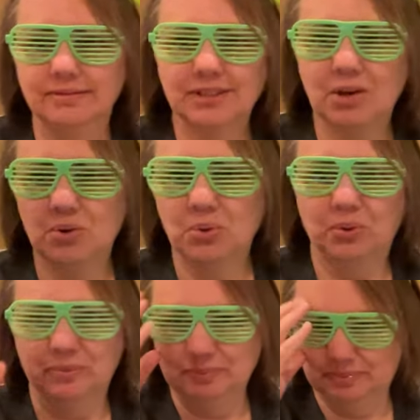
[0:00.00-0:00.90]
Look how cool.
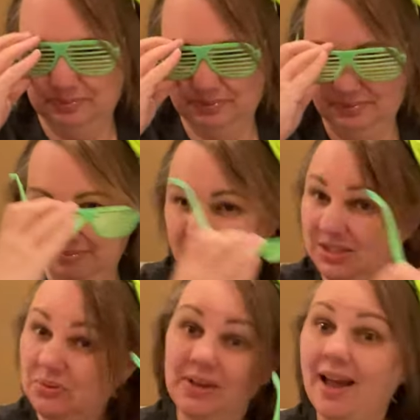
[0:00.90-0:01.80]

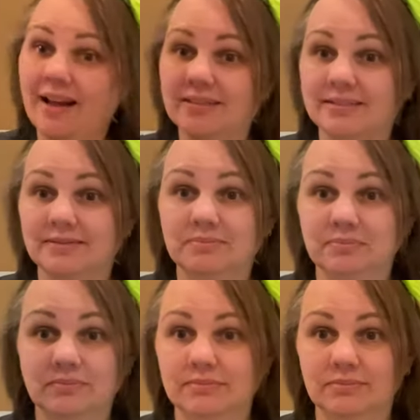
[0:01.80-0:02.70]
So yeah,
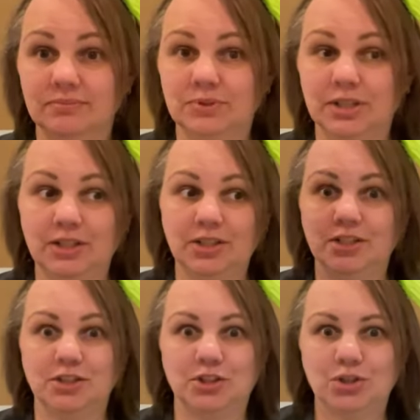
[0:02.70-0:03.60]
we're going to look
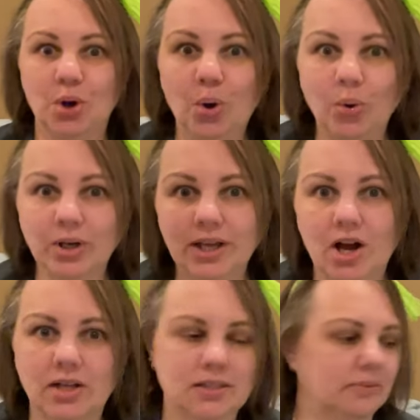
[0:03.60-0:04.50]
totally
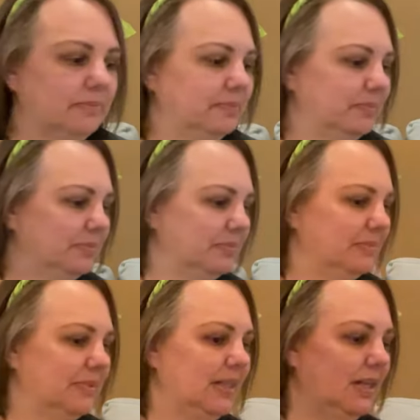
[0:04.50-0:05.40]
awesome.
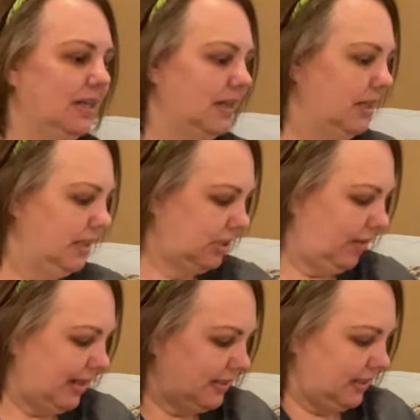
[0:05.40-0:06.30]
So
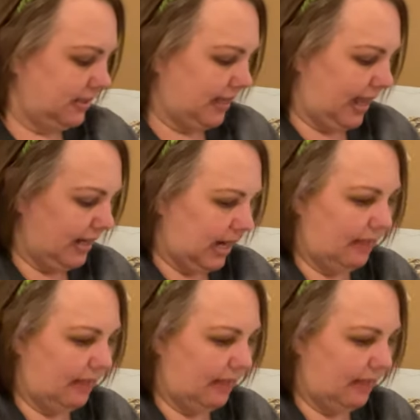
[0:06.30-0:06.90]
that's the set.